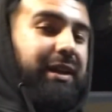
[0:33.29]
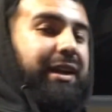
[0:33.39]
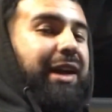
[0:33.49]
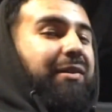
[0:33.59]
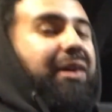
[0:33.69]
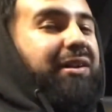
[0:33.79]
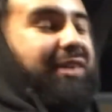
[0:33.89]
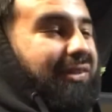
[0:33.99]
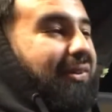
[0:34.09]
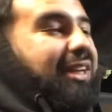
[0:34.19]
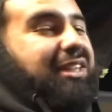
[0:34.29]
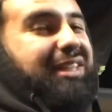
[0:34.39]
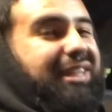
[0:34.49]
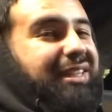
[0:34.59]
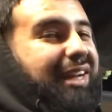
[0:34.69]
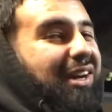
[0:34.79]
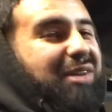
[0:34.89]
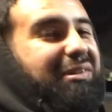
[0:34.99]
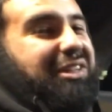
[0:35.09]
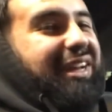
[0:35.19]
And Raul, if you're watching this, I know how
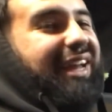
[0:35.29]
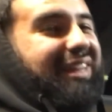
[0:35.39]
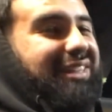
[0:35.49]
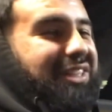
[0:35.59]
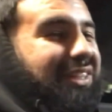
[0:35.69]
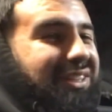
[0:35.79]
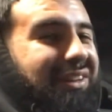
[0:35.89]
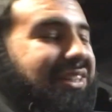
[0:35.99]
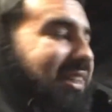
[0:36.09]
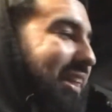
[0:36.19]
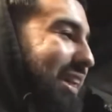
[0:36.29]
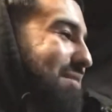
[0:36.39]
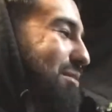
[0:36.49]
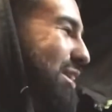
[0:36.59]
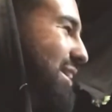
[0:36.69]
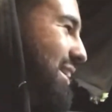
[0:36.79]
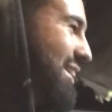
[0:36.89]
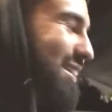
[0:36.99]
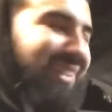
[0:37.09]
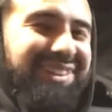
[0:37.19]
much you hated the GSRs and the EM1,
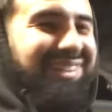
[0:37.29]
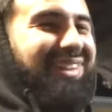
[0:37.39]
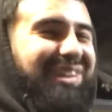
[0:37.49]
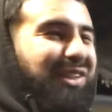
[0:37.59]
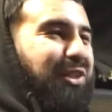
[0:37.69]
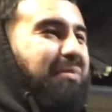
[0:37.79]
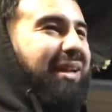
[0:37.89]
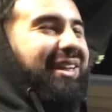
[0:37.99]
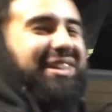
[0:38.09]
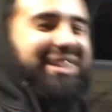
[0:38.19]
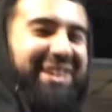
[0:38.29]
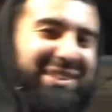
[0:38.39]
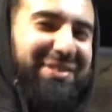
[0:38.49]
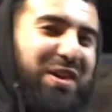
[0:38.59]
so you played yourself.